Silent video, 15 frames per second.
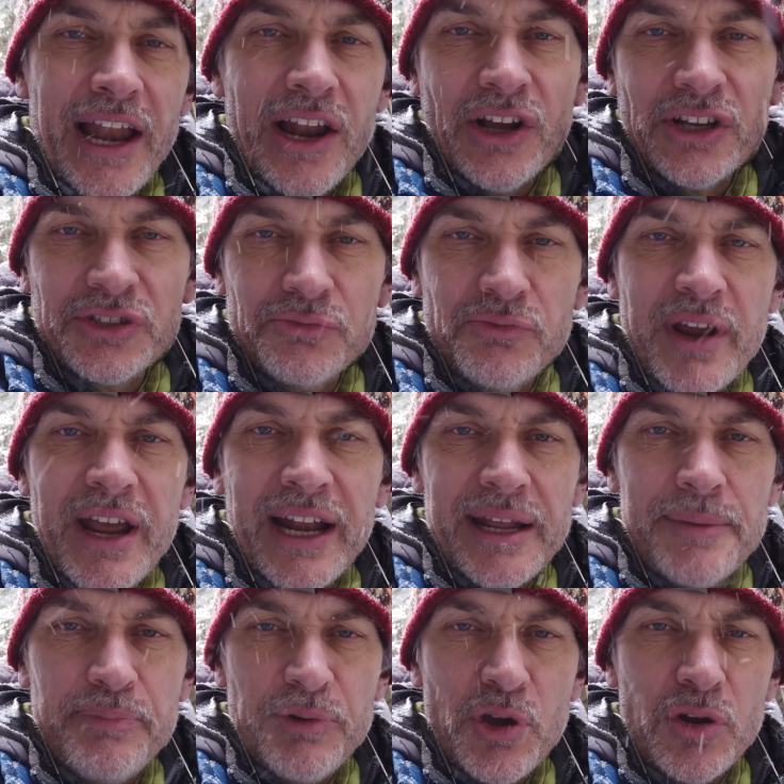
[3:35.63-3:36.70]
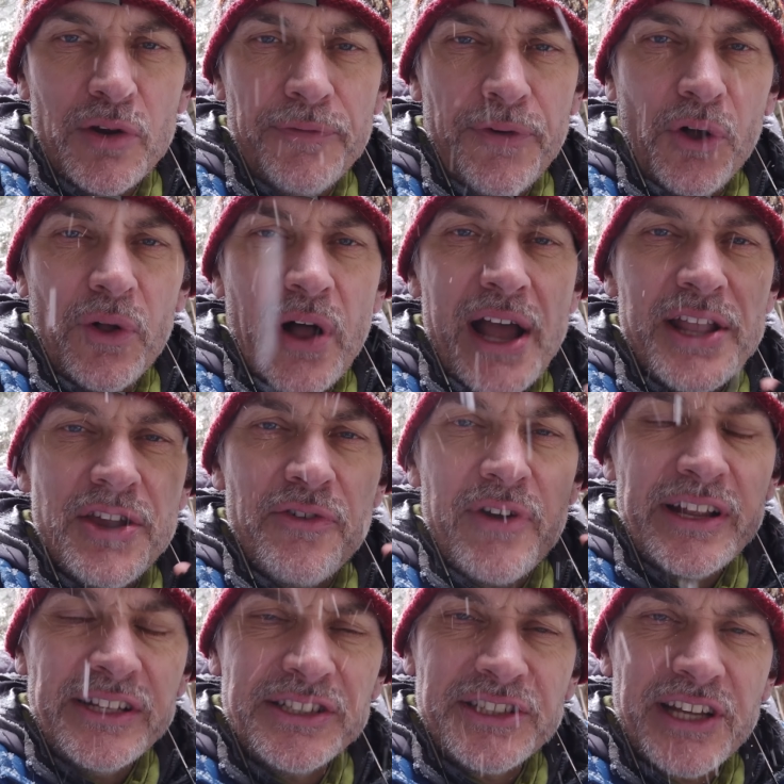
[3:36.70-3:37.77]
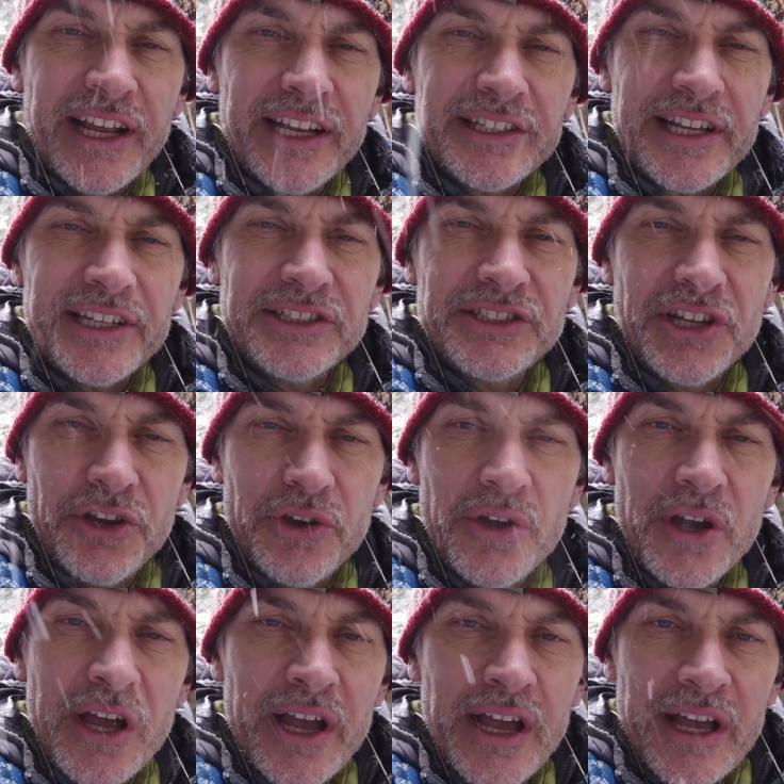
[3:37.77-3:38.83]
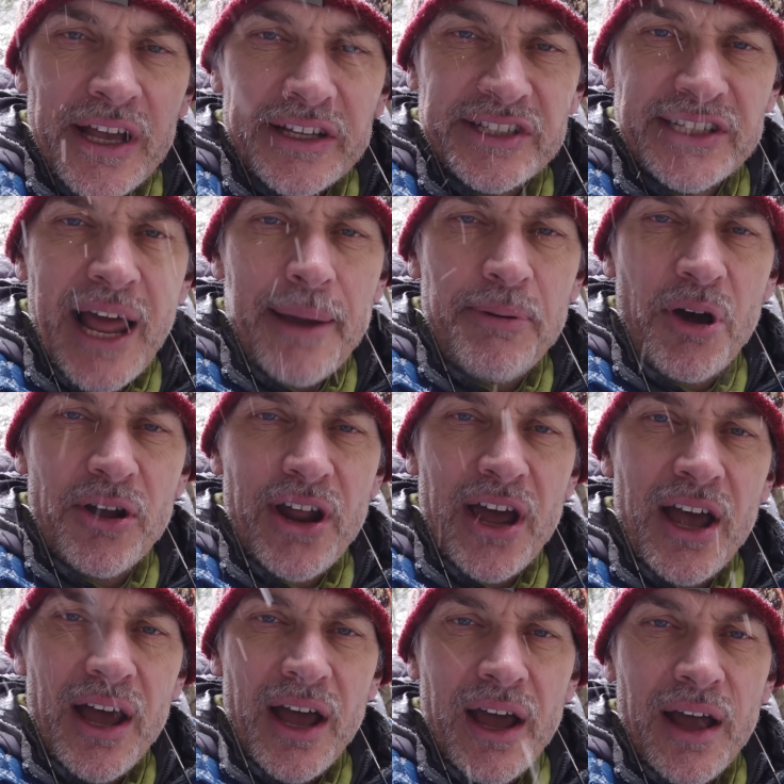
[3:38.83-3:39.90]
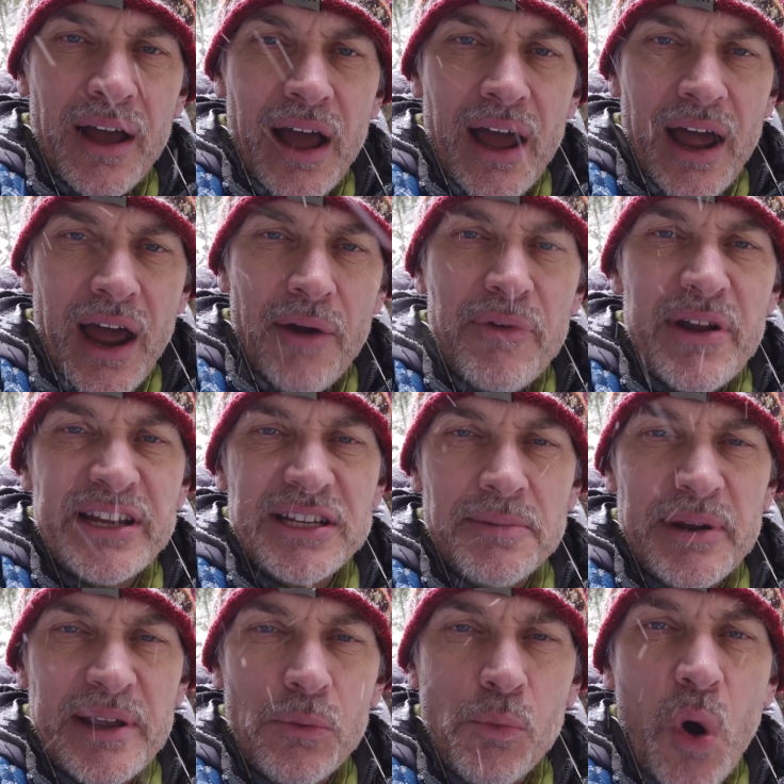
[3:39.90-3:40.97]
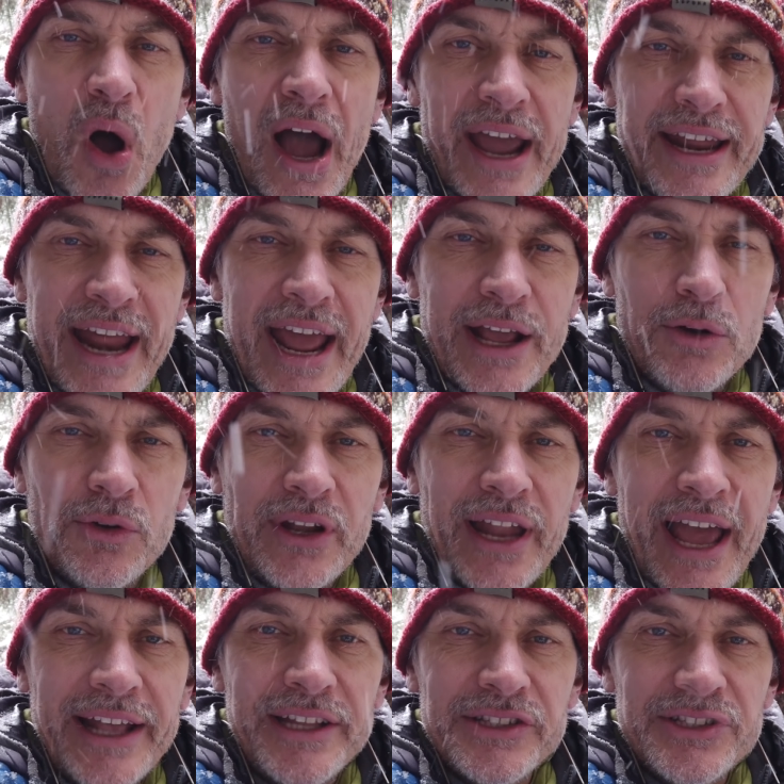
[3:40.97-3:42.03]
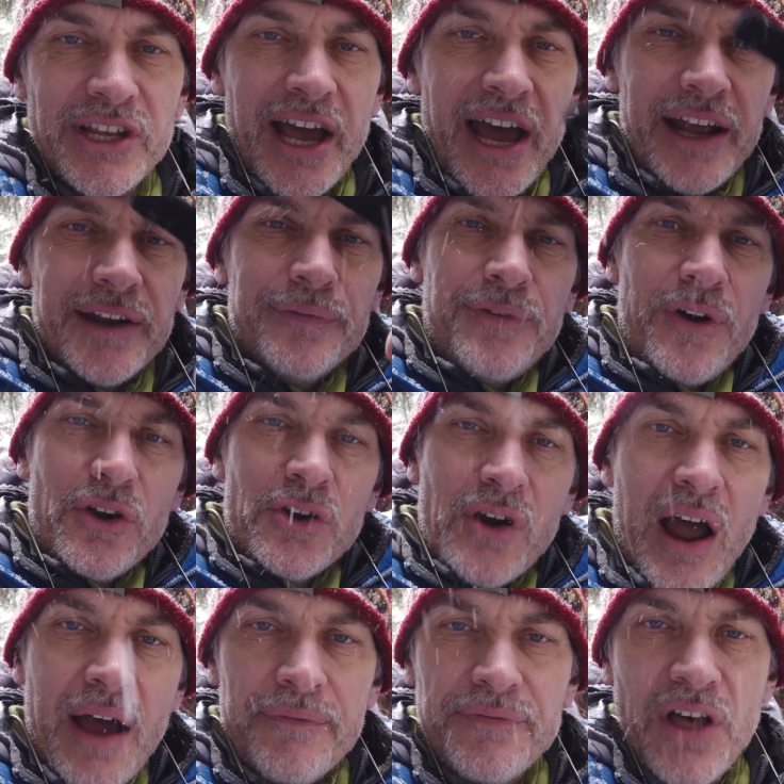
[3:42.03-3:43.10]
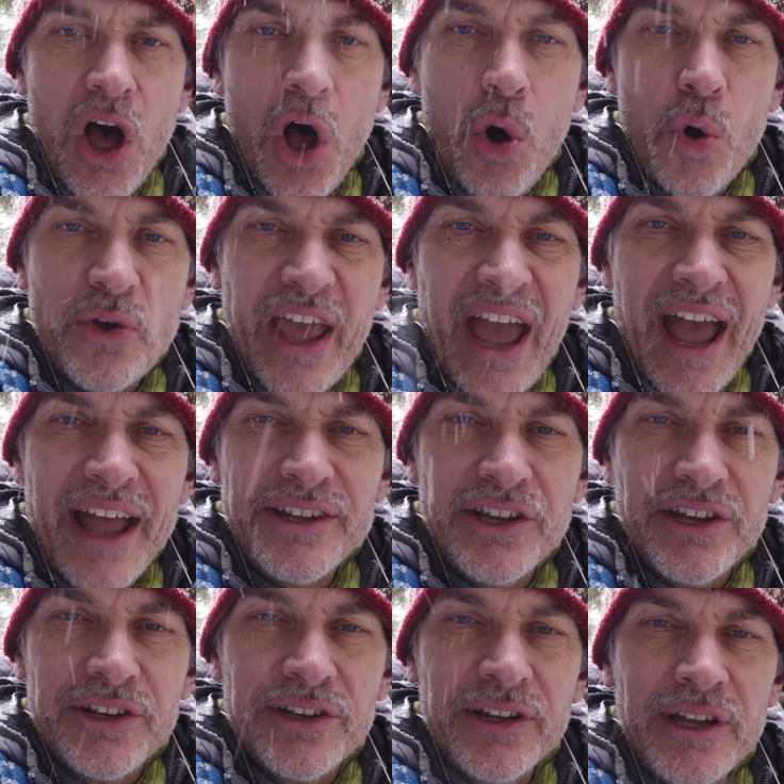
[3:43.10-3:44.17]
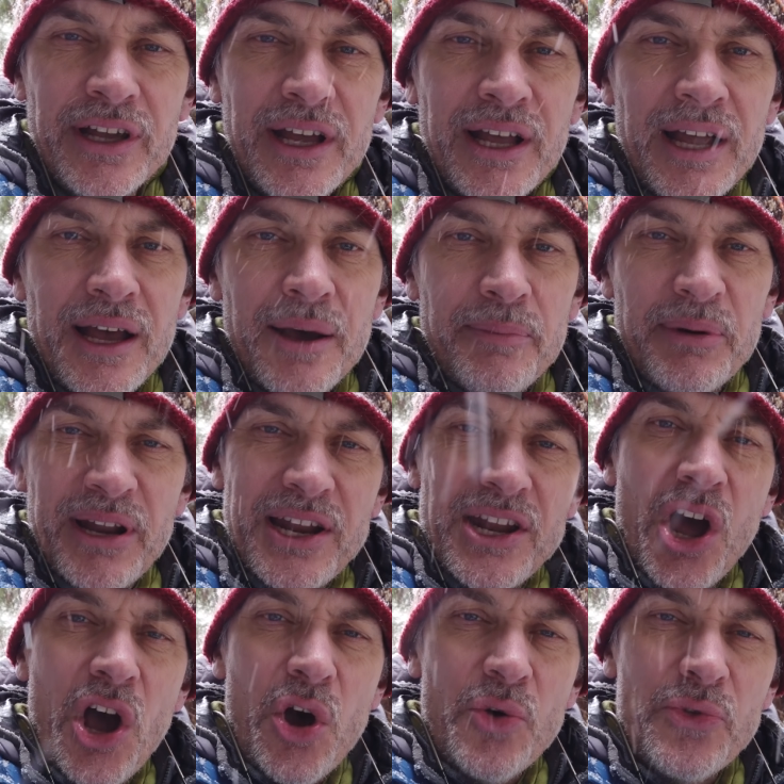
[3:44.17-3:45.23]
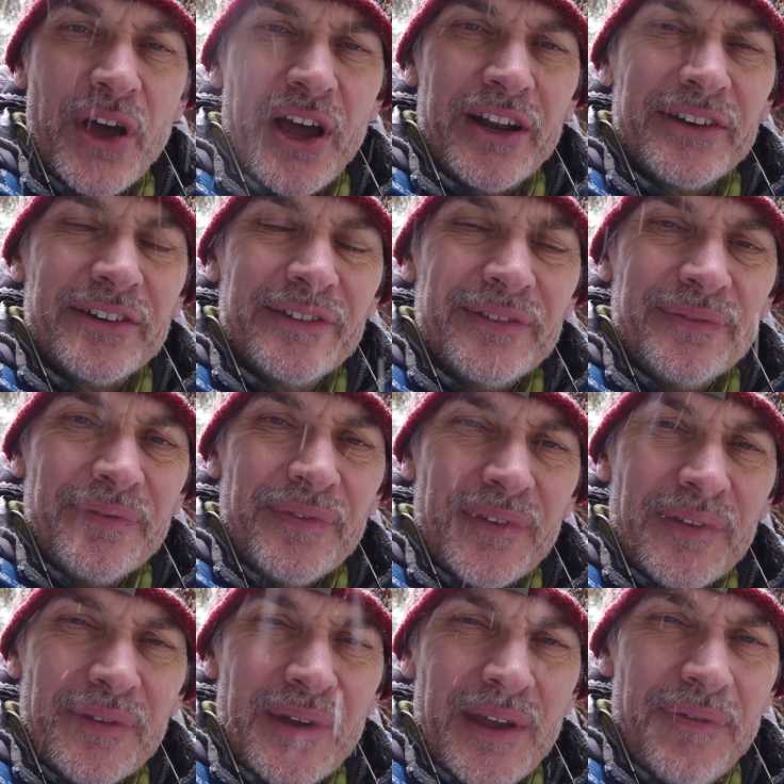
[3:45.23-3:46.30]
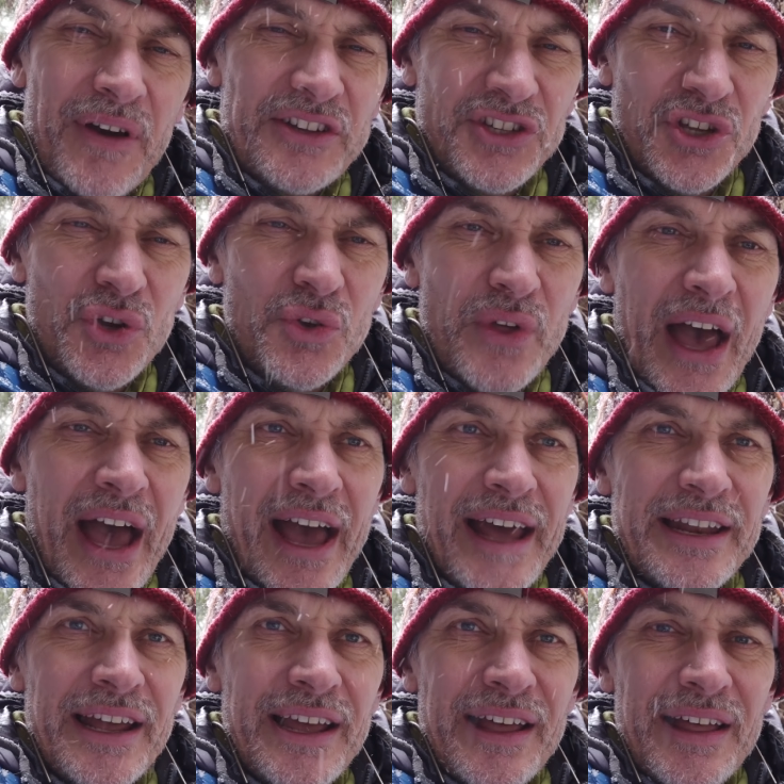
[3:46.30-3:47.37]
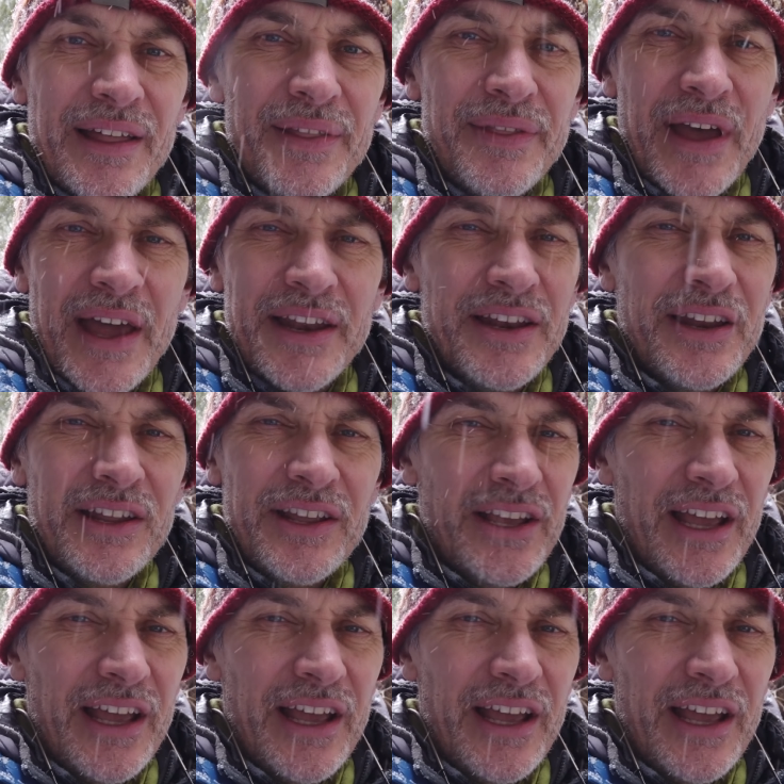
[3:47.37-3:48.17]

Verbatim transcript: it looks really beautiful and your instinct is to slap on a reasonably wide angle lens and photograph the whole canyon. But I know that if I do that, then